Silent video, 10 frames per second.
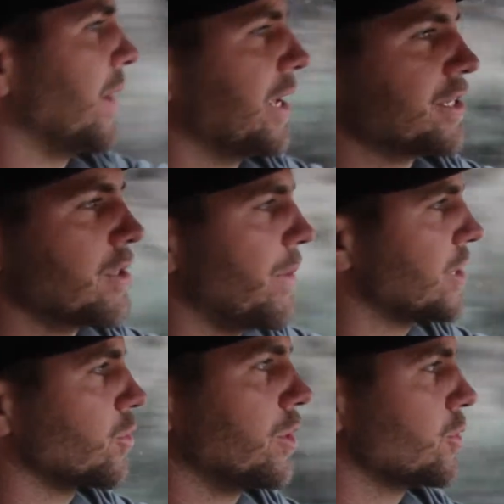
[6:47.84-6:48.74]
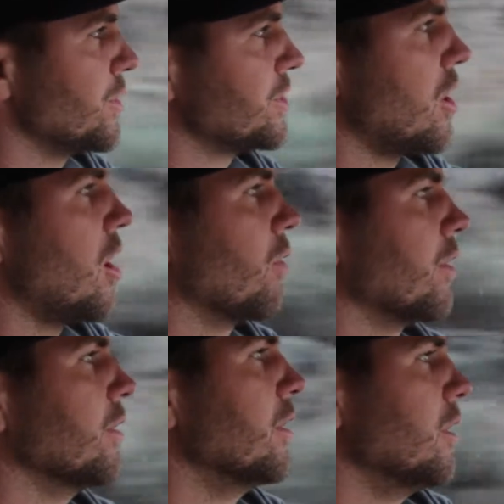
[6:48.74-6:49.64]
biggest, the best ones we saw
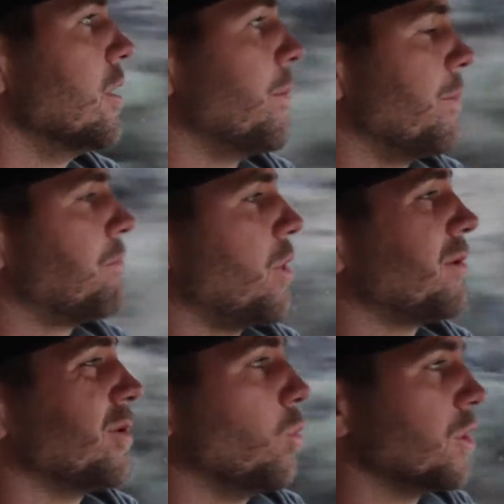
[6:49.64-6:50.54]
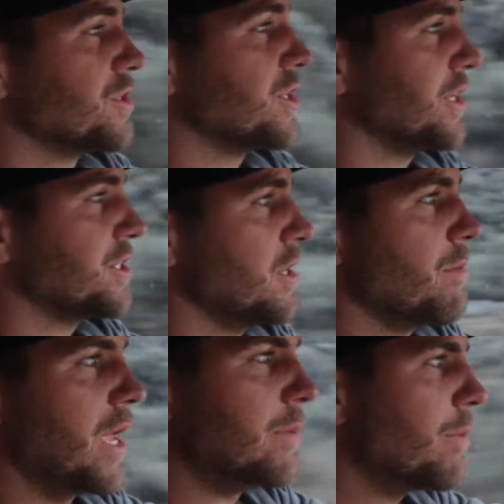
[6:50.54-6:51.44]
were probably 160,
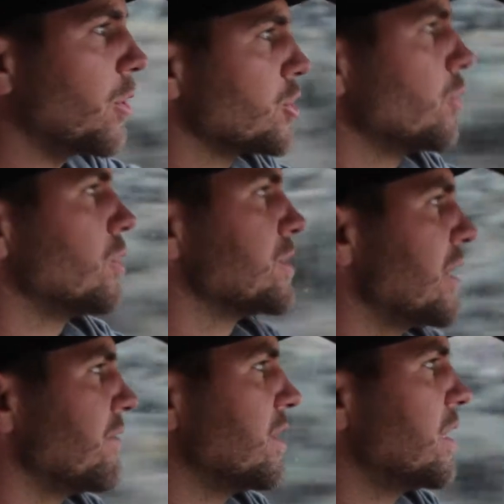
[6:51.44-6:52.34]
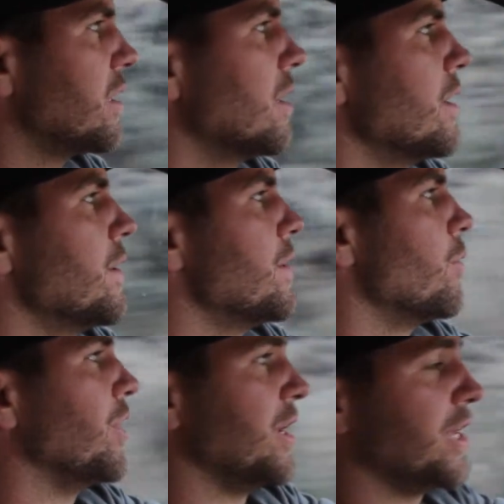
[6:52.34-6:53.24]
maybe pushing 170.
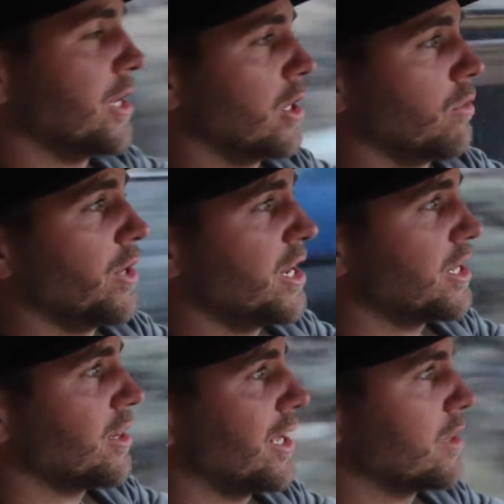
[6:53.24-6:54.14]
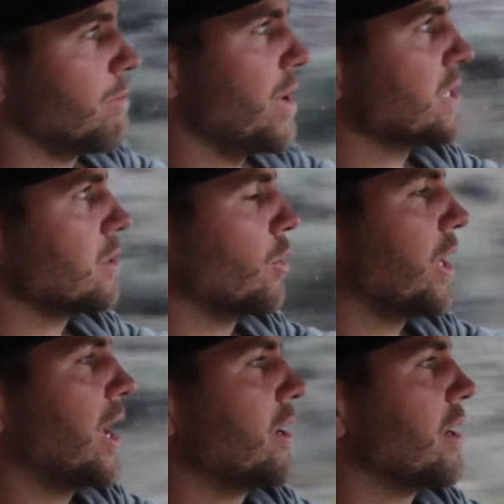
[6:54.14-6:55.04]
We didn't get we didn't get like the best
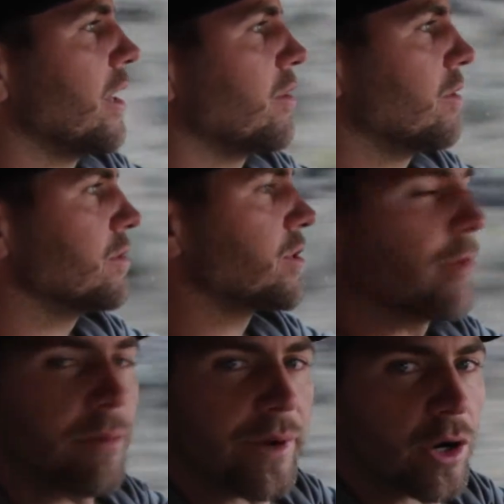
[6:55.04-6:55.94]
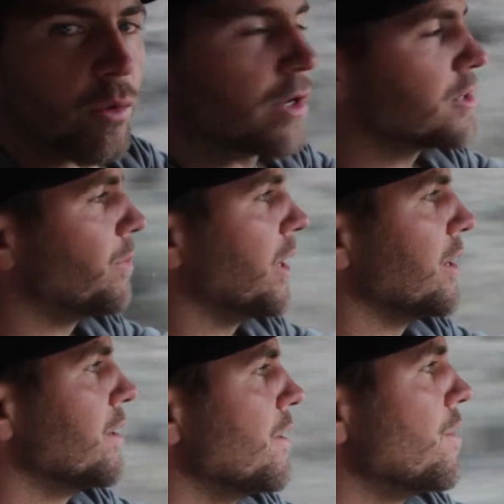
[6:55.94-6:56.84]
look at, at some of the bigger ones,
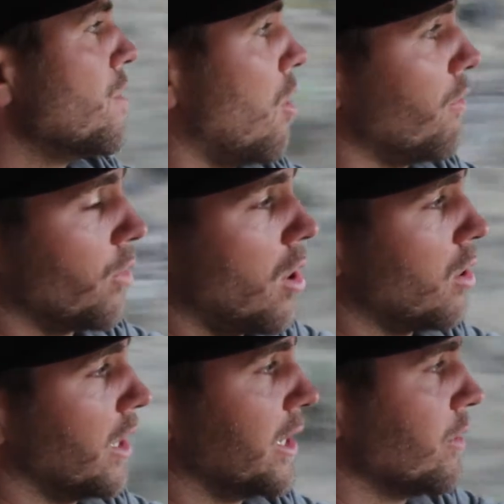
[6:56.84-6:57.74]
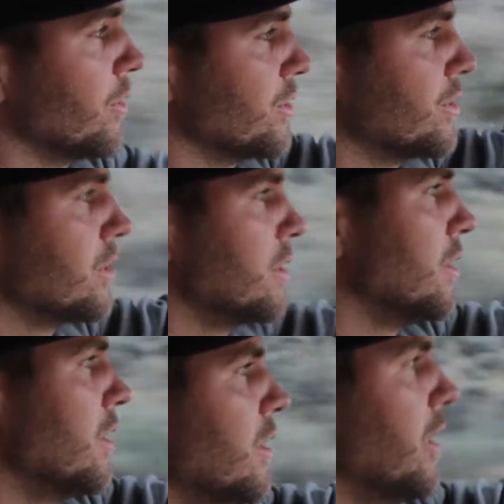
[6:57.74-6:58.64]
but overall, like it was
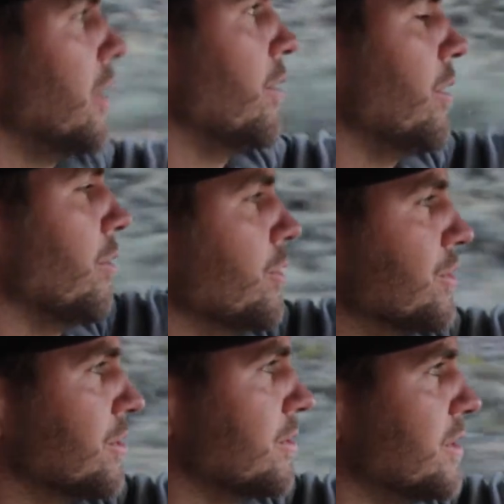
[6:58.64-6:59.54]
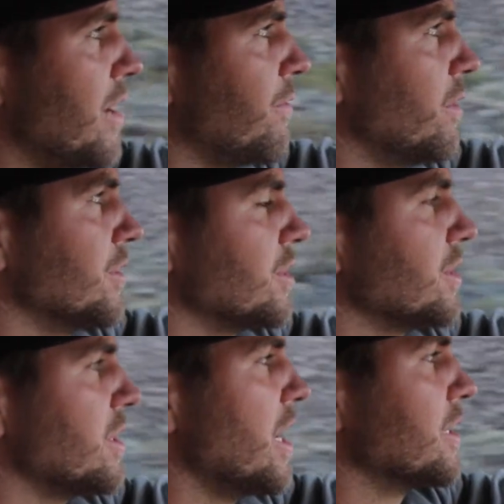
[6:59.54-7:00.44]
it, it was definitely a
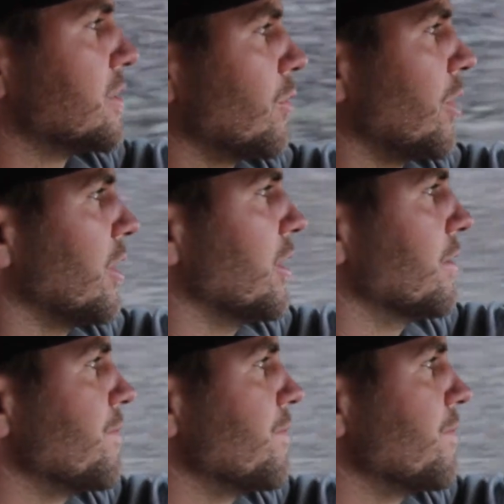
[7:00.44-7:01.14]
success. We're gonna